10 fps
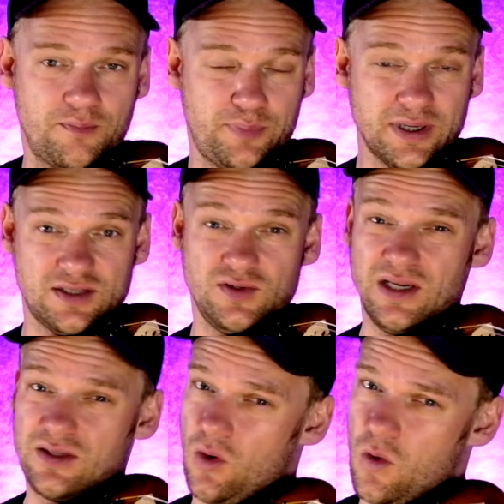but you
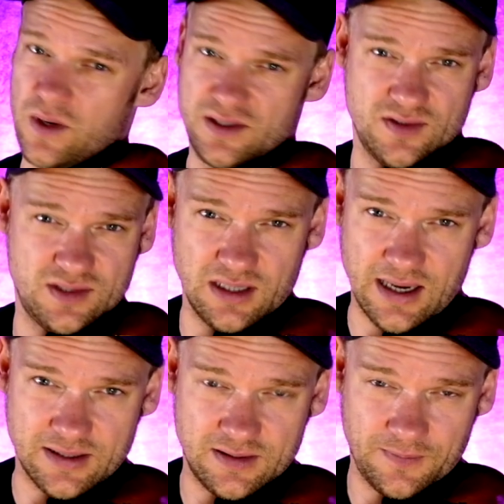need always to
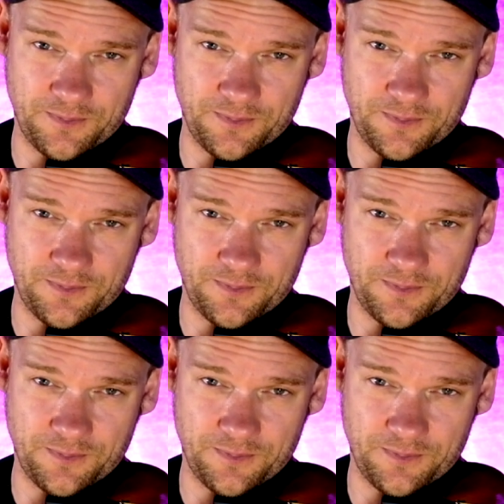slide.